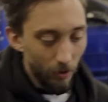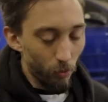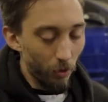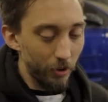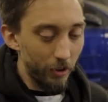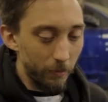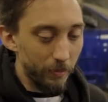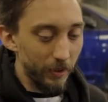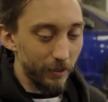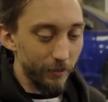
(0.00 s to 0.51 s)
But
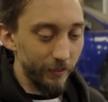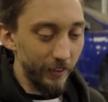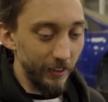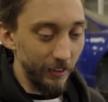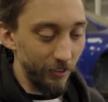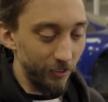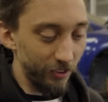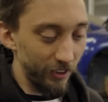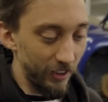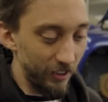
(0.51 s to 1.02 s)
one of the big
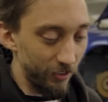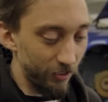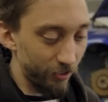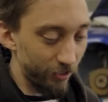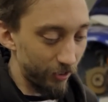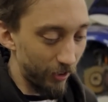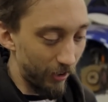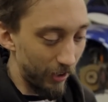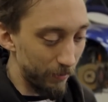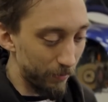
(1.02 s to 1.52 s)
things
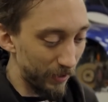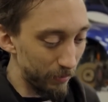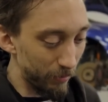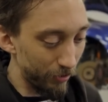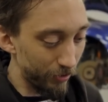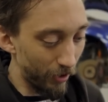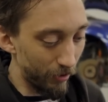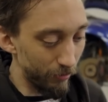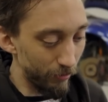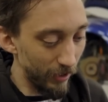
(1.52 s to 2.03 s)
is like
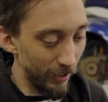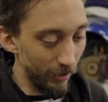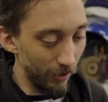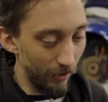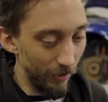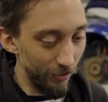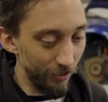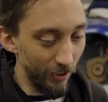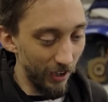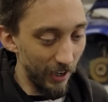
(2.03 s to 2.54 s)
people don't
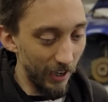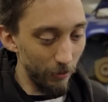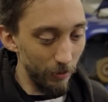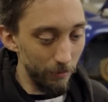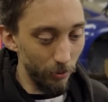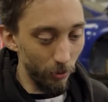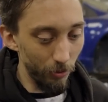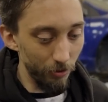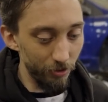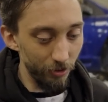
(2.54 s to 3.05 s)
realise how
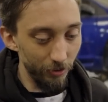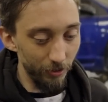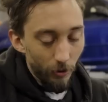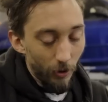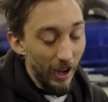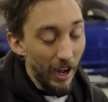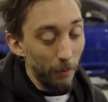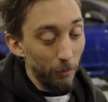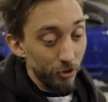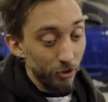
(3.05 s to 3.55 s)
important
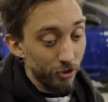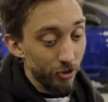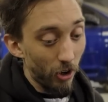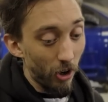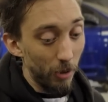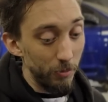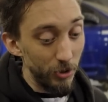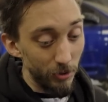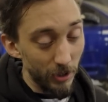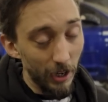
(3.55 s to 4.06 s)
or how much
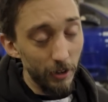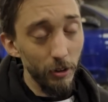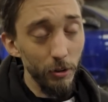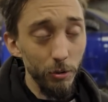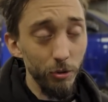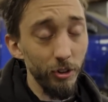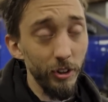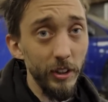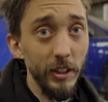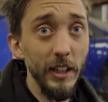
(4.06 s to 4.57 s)
time you can
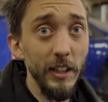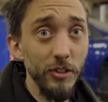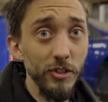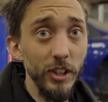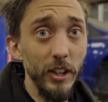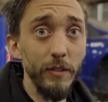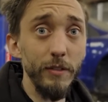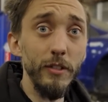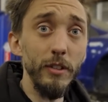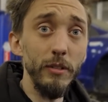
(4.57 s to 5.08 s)
lose in a gear
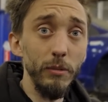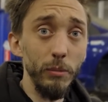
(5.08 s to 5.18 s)
shift.